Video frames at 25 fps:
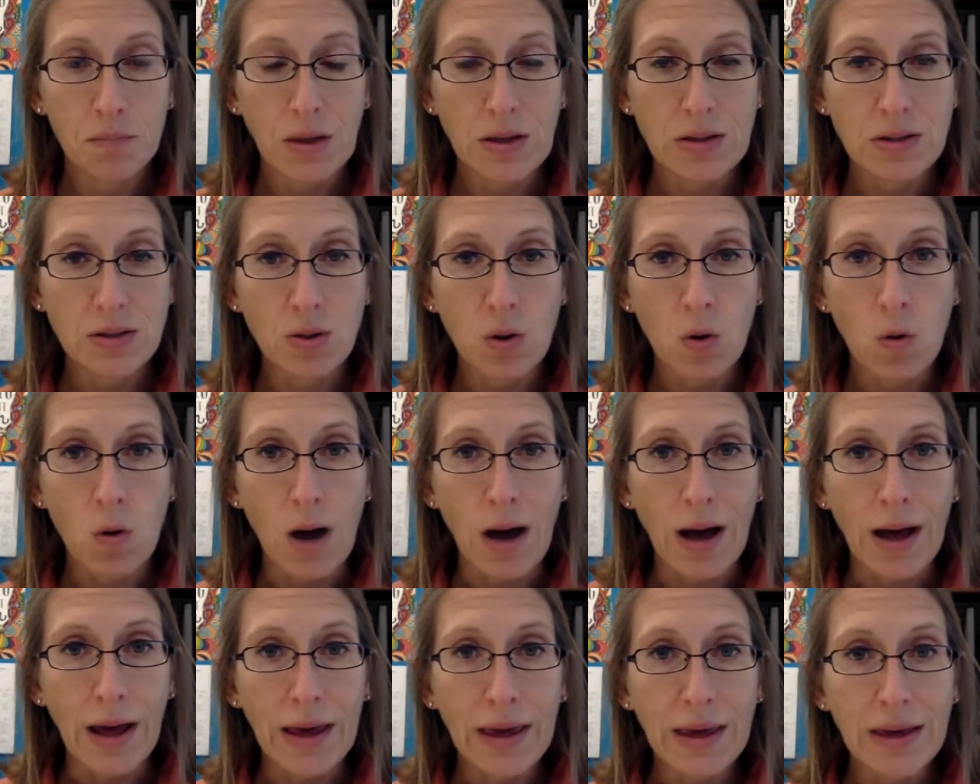So
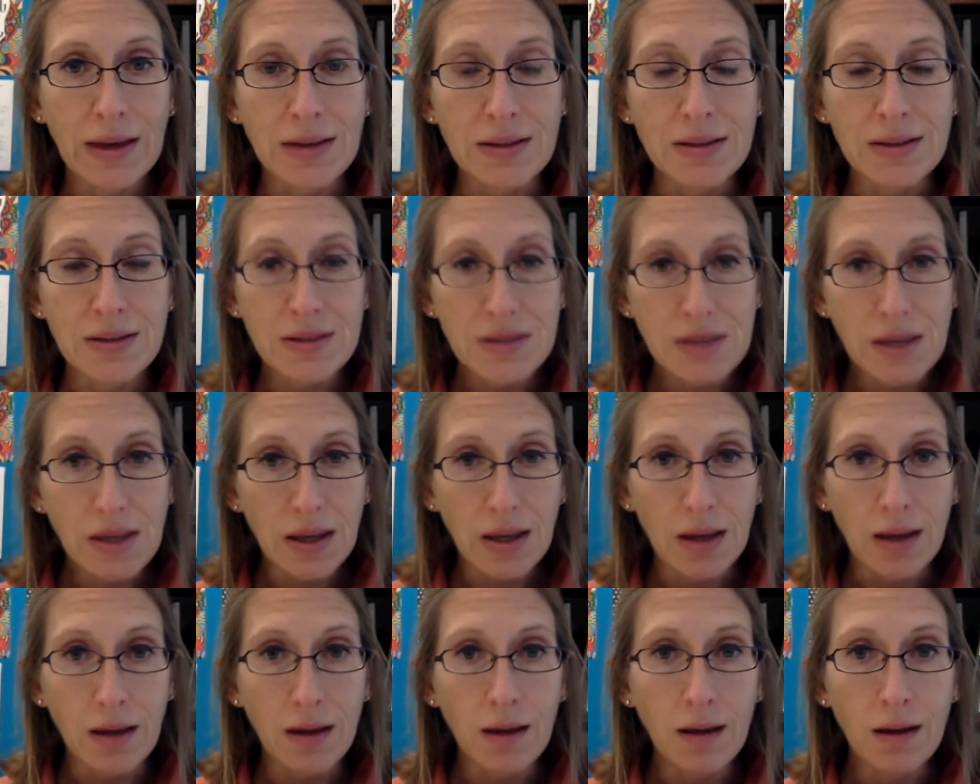I can
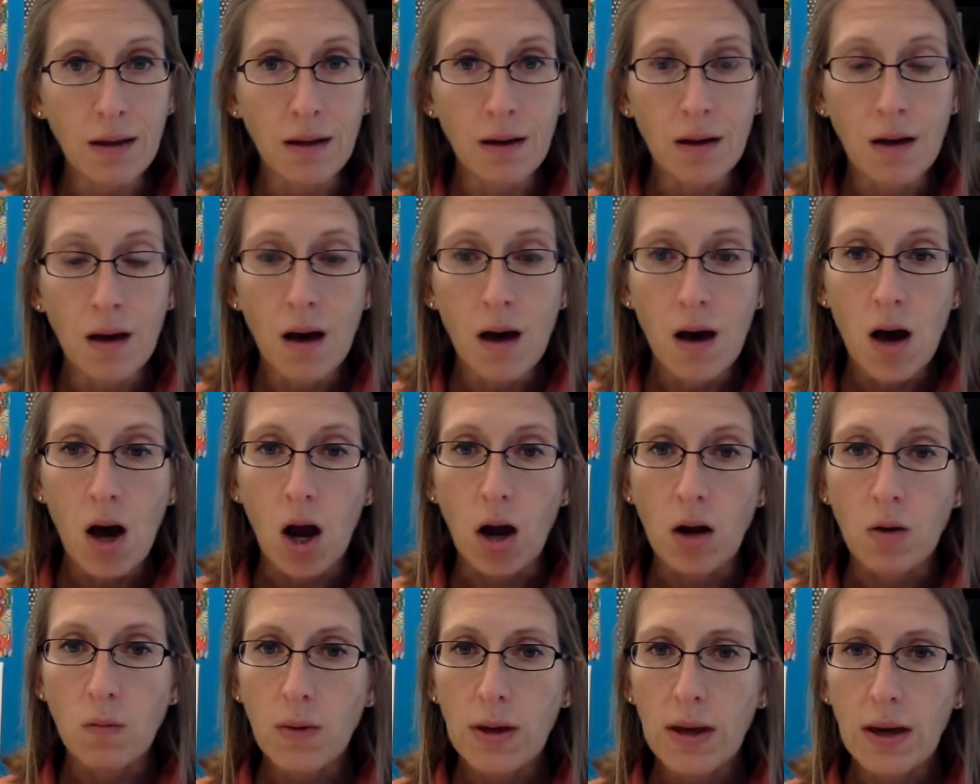see,
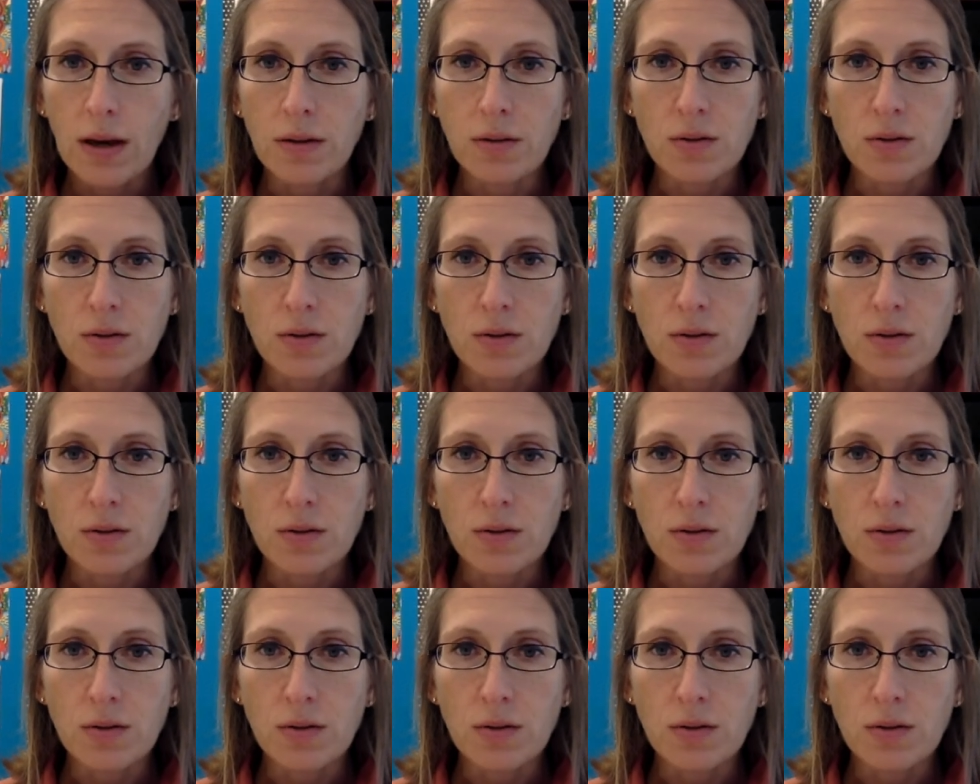are we